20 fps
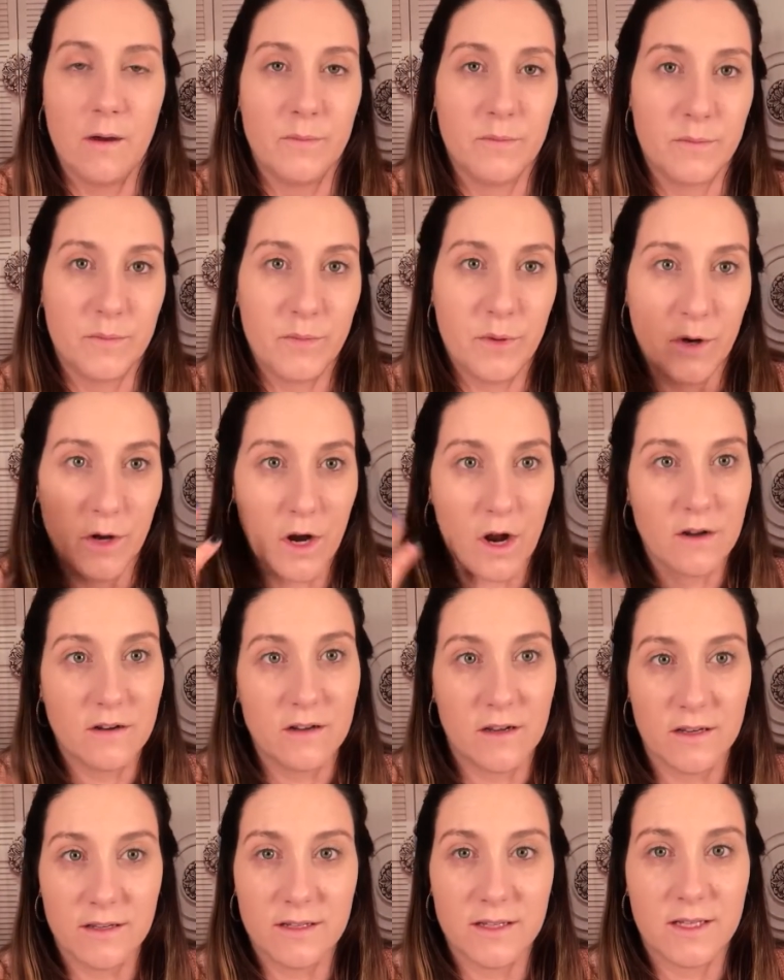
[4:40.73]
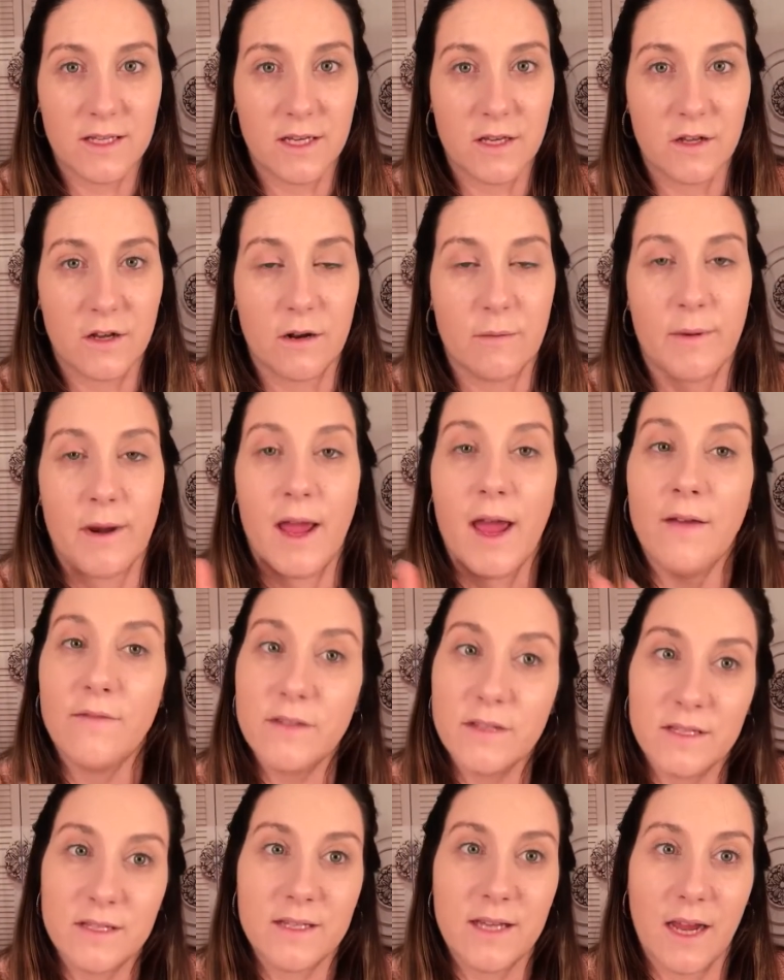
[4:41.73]
put on concealer, but I
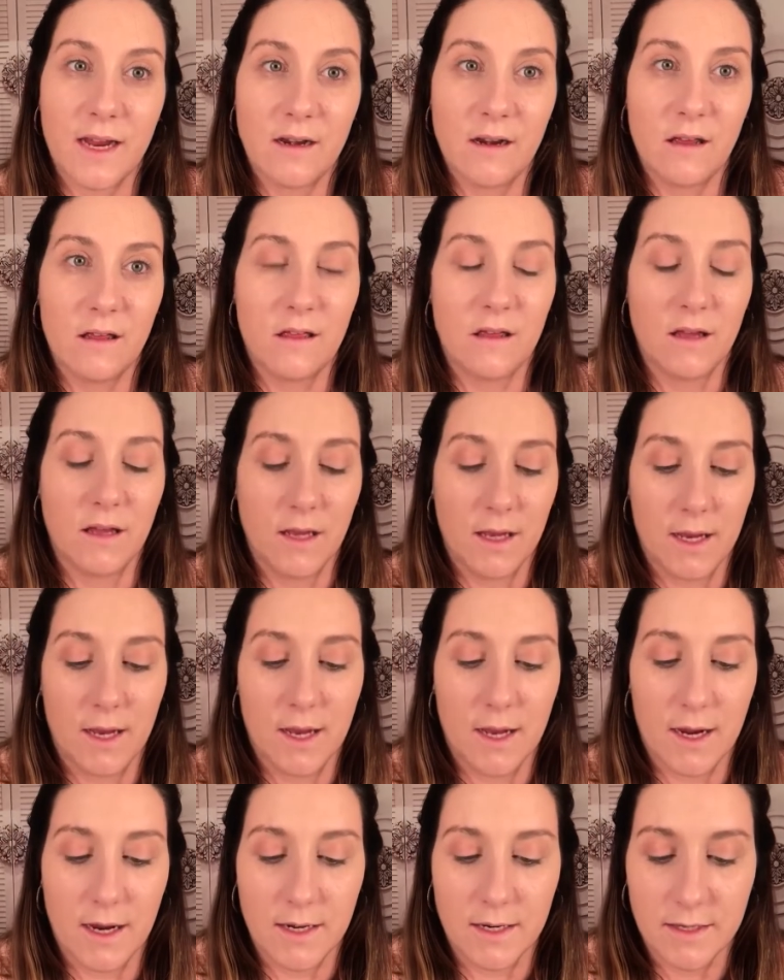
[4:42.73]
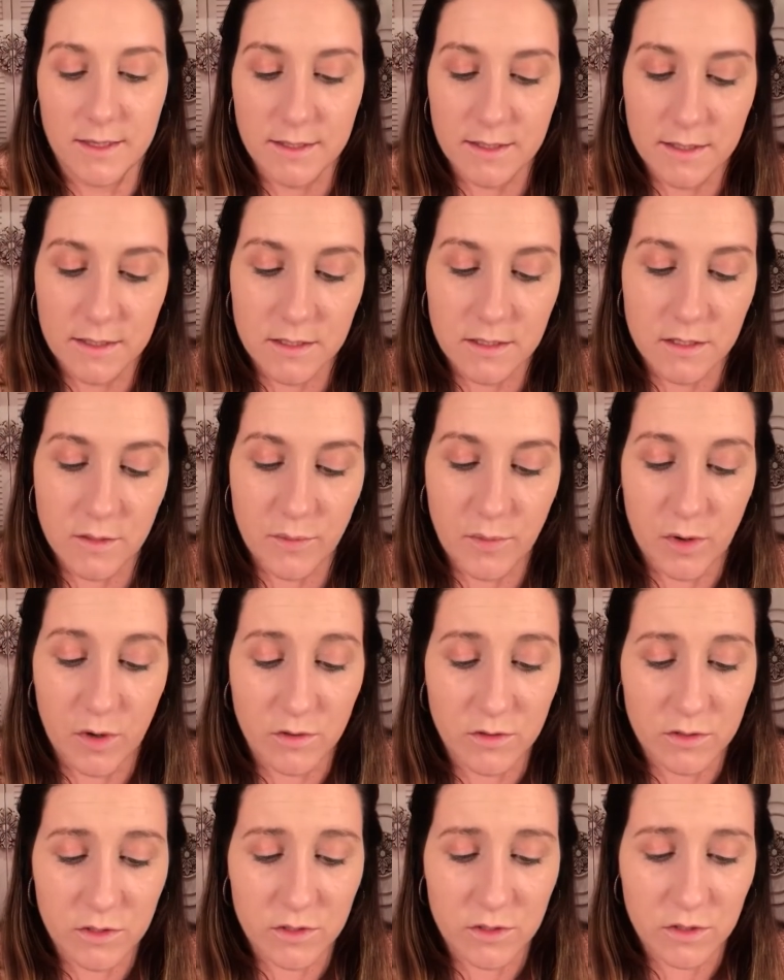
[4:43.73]
haven't set anything yet, and this is
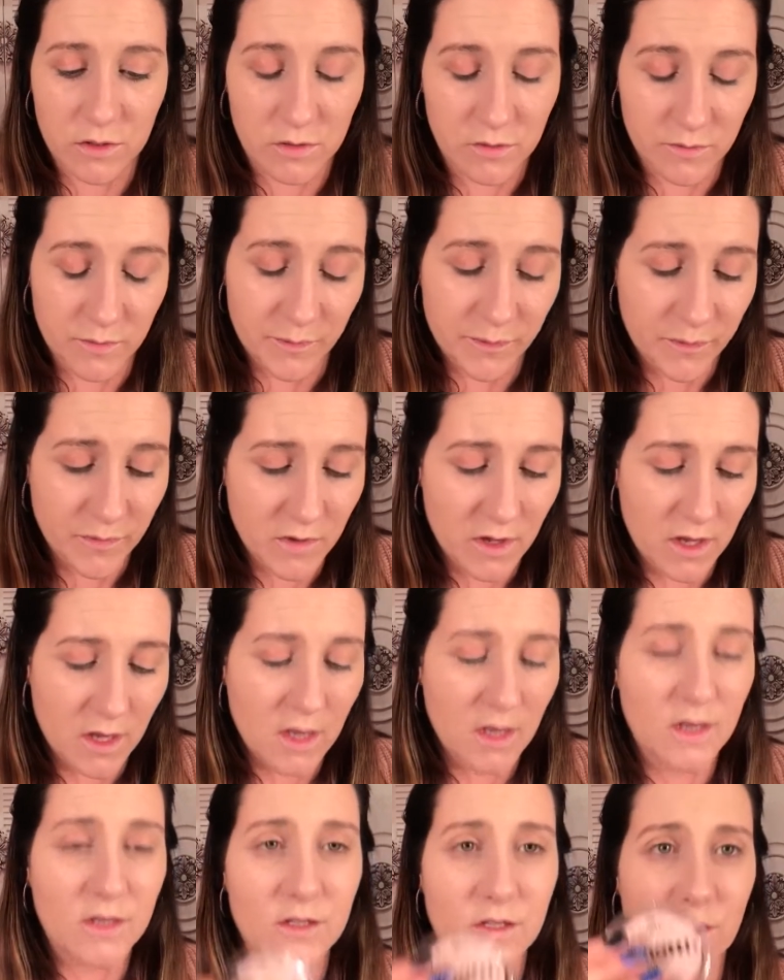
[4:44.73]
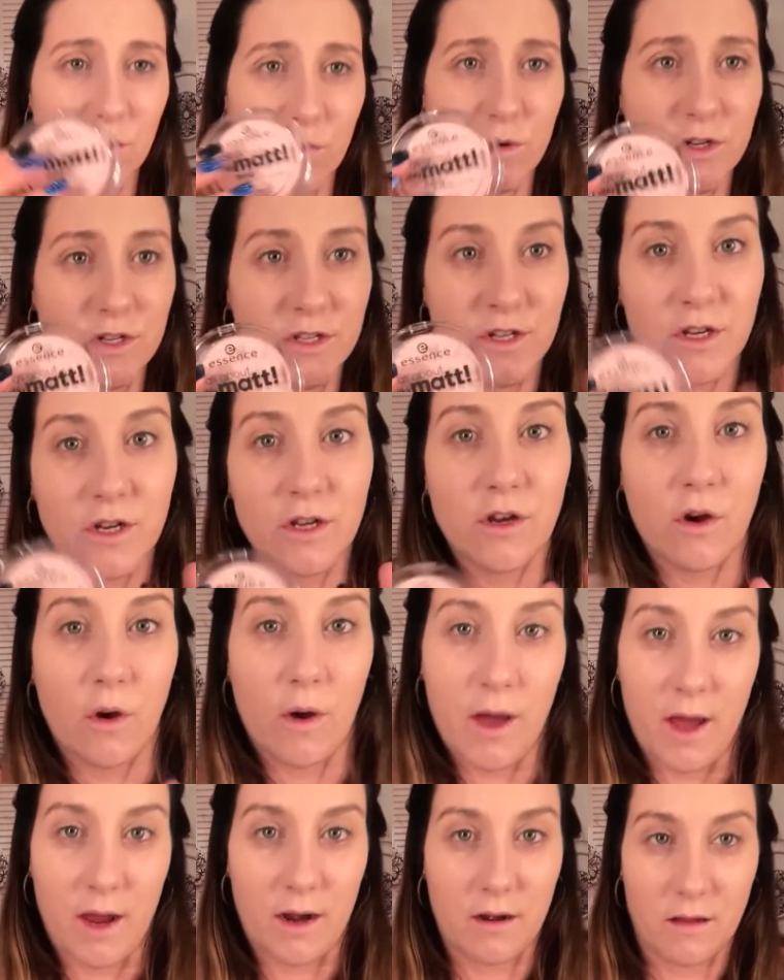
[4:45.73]
supposed to, so we're just going to go
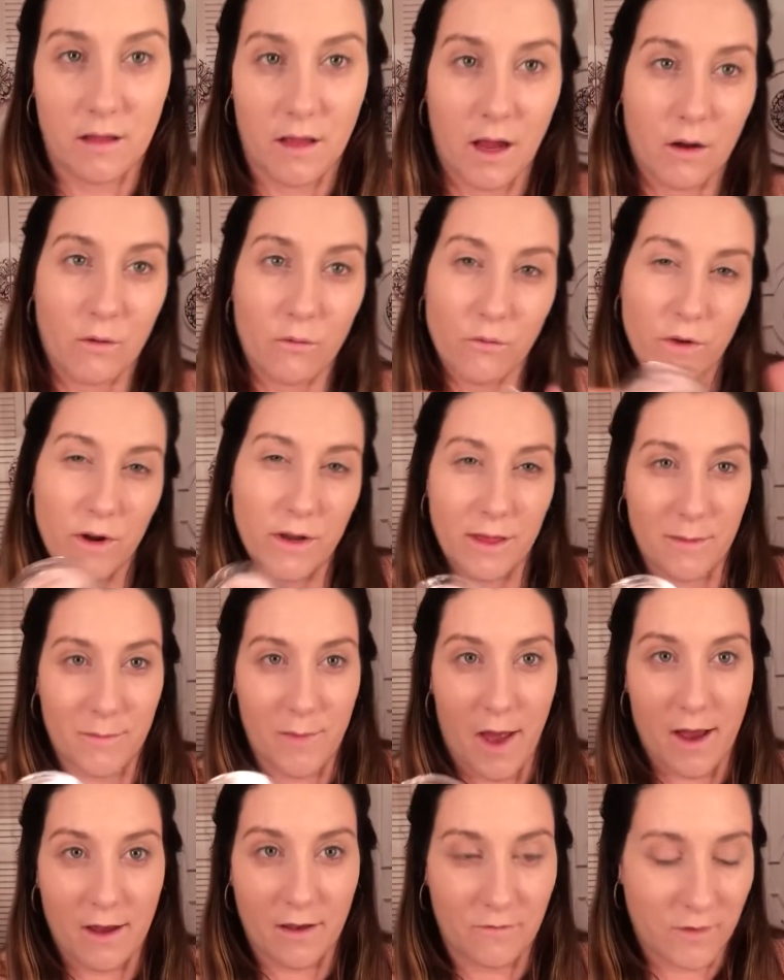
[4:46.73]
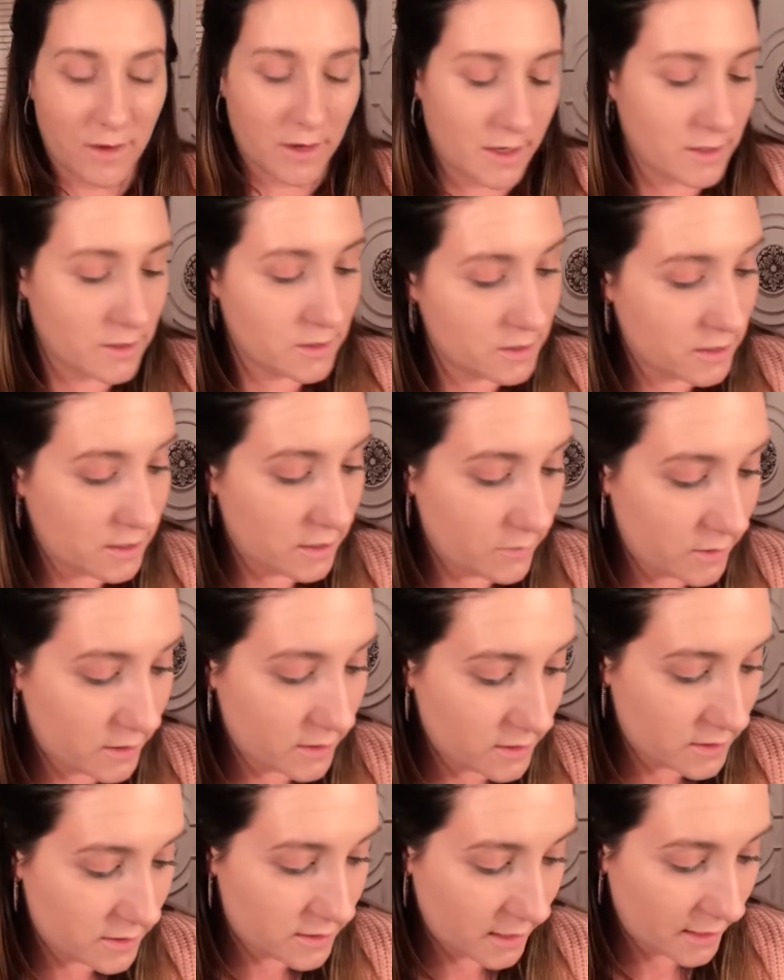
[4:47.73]
ahead and like read the back of it and see what
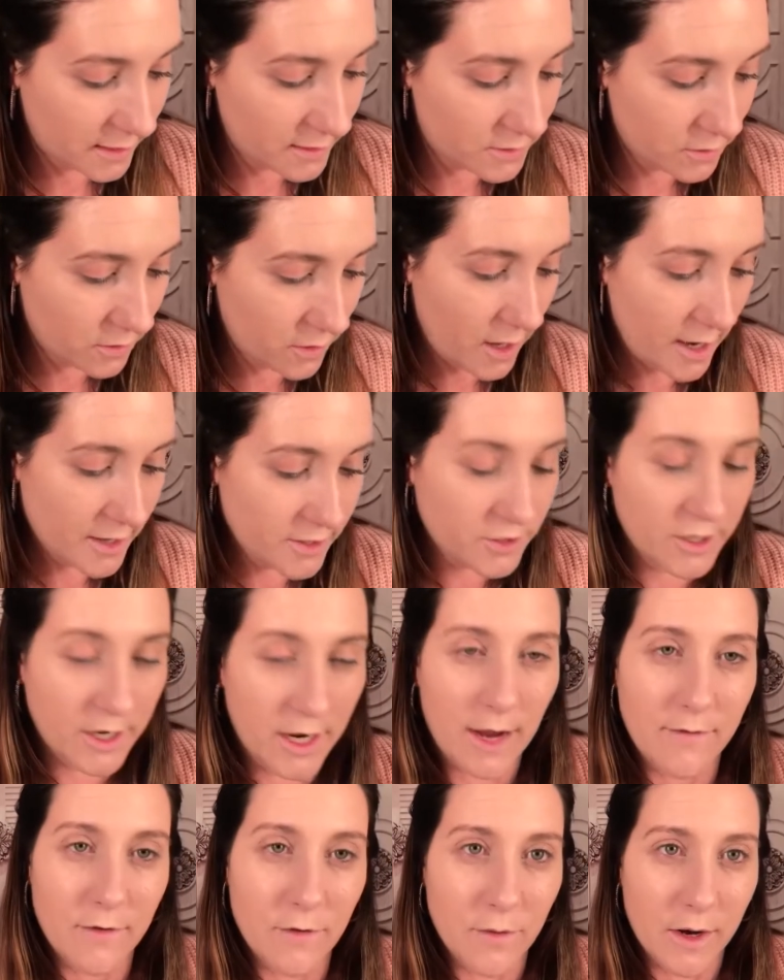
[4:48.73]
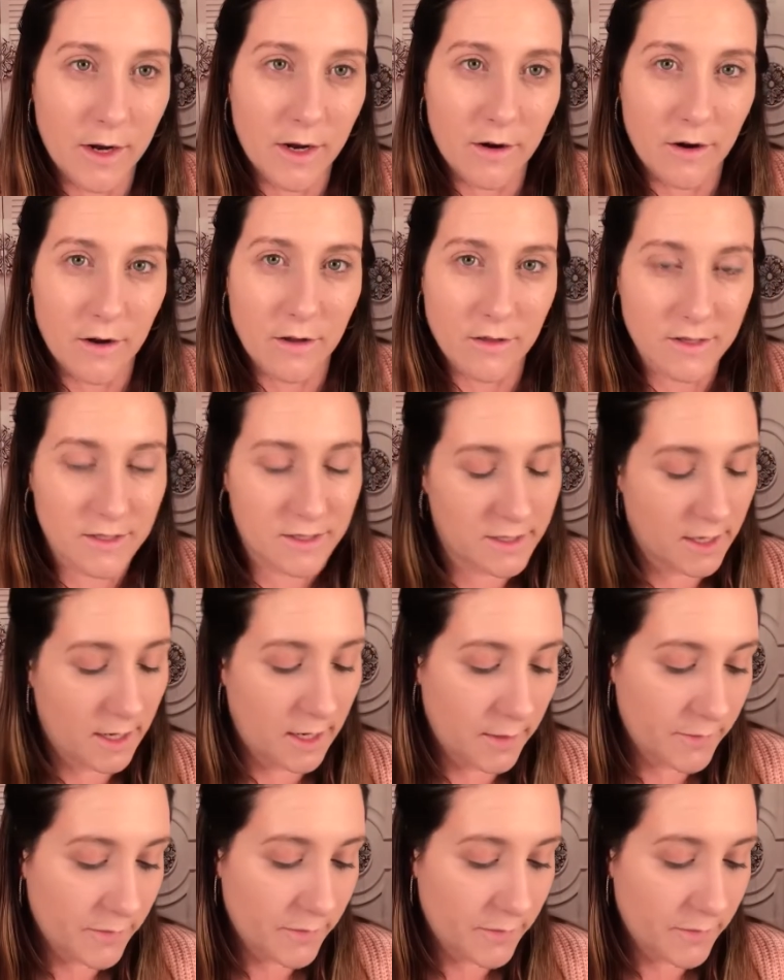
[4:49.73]
it says, or actually I have it right here on the site.